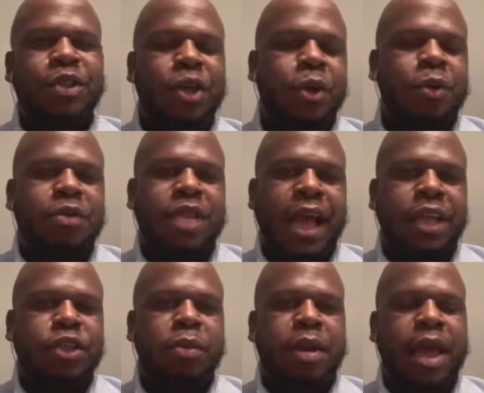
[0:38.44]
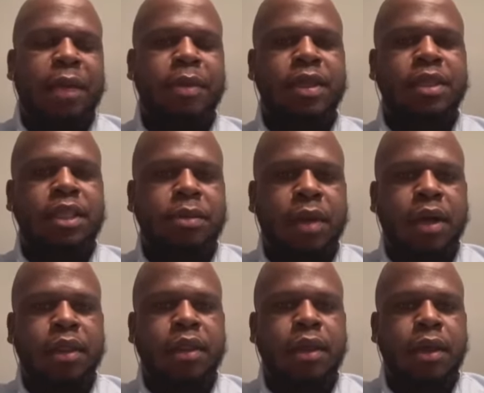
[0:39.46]
So, National Black Business
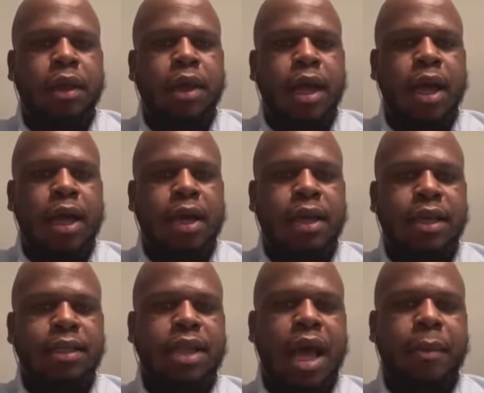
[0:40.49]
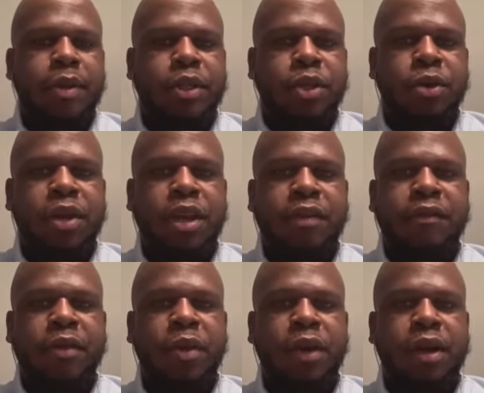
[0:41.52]
Month uh, is an opportunity
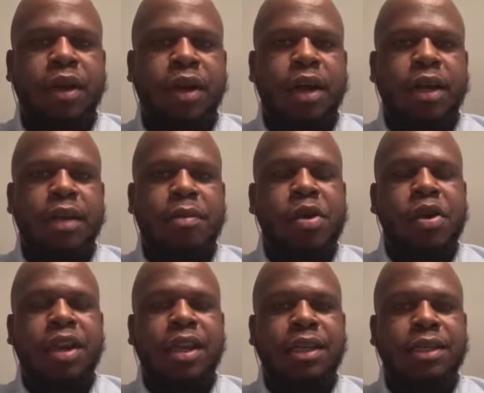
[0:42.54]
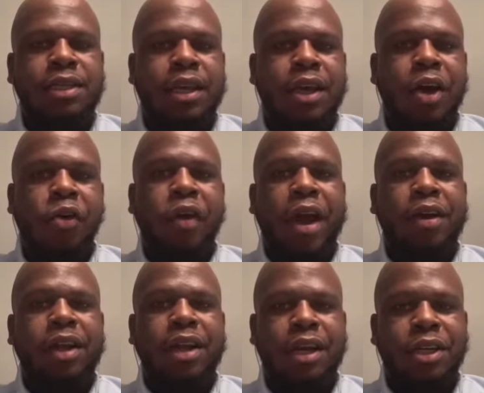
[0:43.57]
for uh, communities around
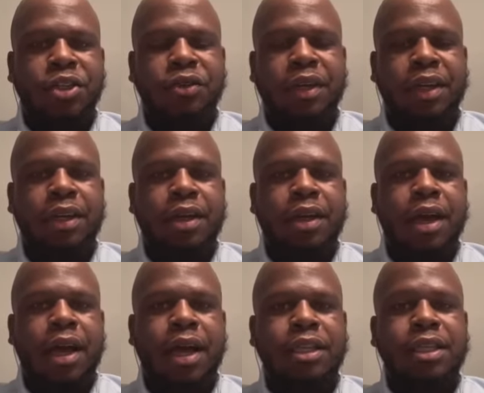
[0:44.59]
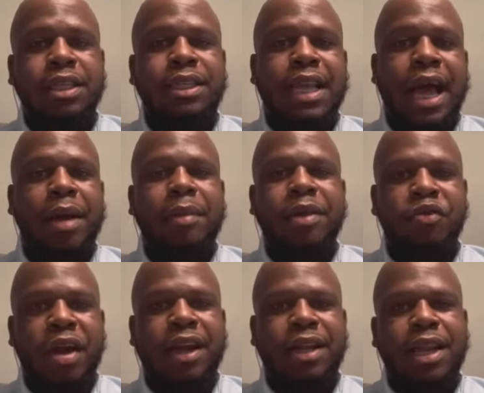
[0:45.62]
the country uh, to stop and
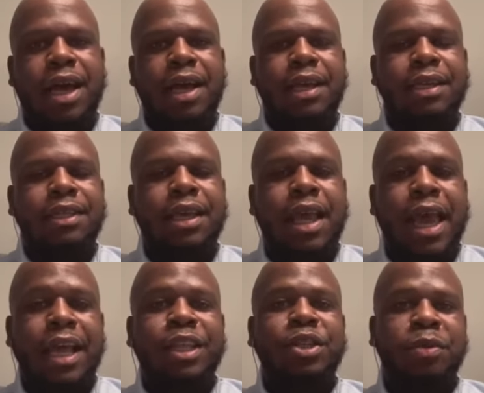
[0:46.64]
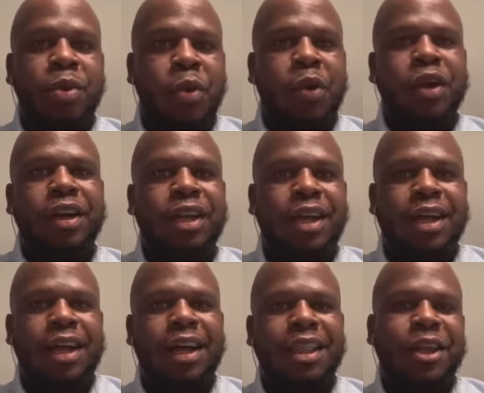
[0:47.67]
recognize and support
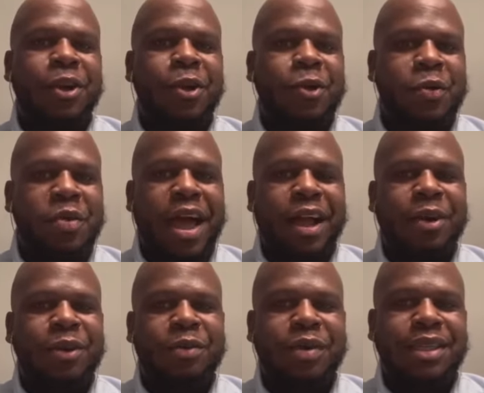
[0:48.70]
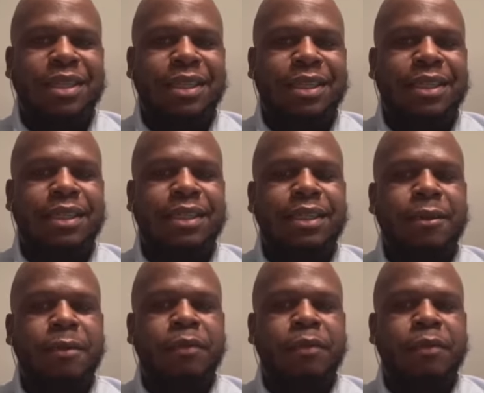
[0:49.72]
uh, their local black owned businesses.